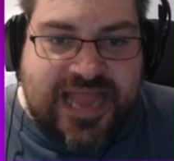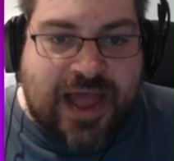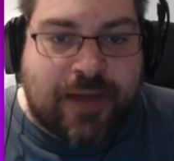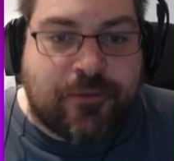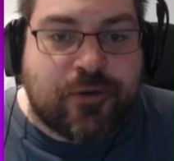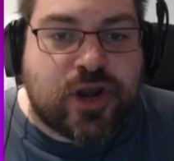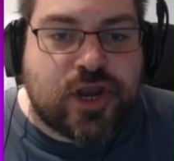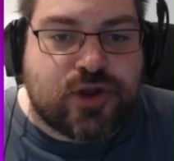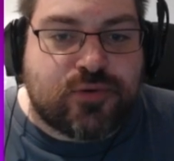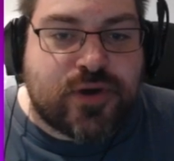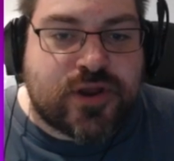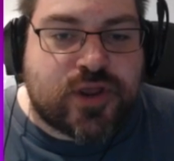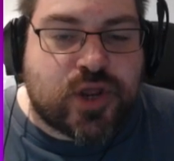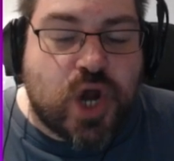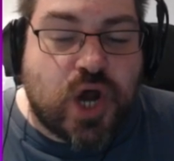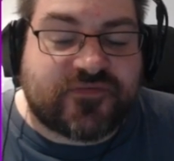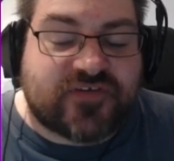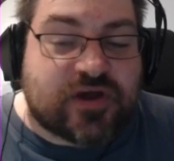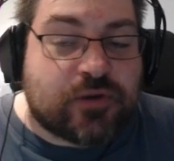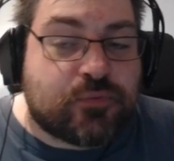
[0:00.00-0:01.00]
I'm going to do
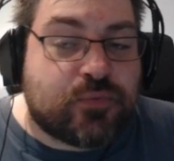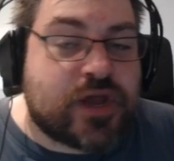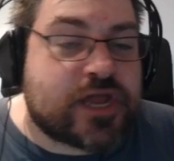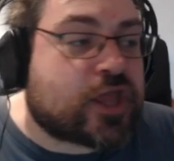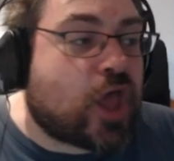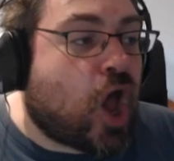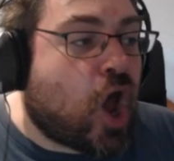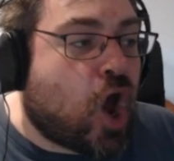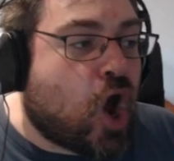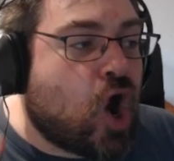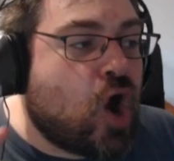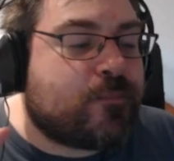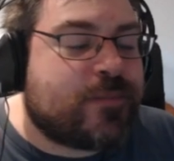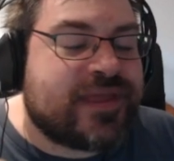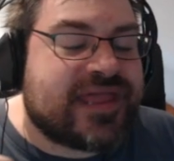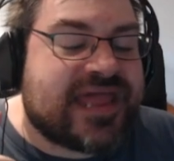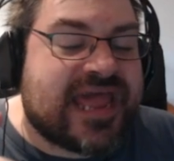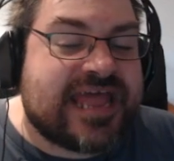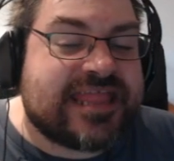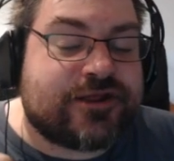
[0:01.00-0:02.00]
Recover. We're
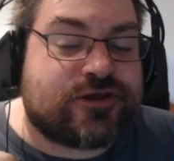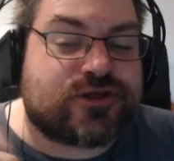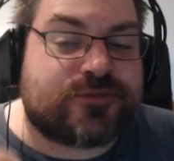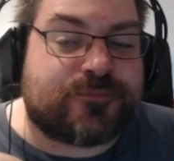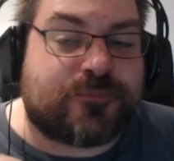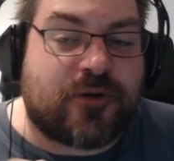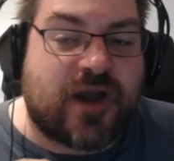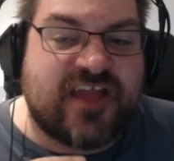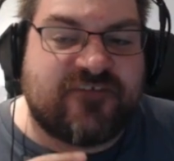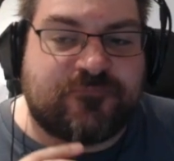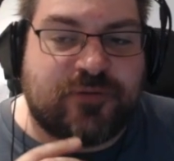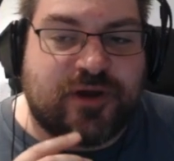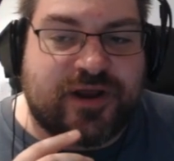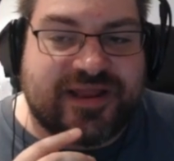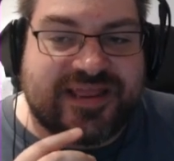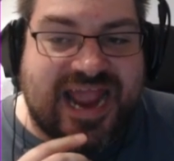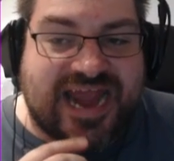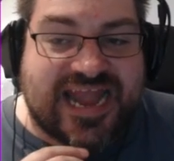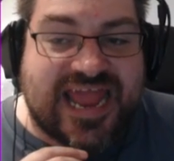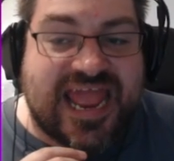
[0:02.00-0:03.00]
hoping here that it was Brave Bird again.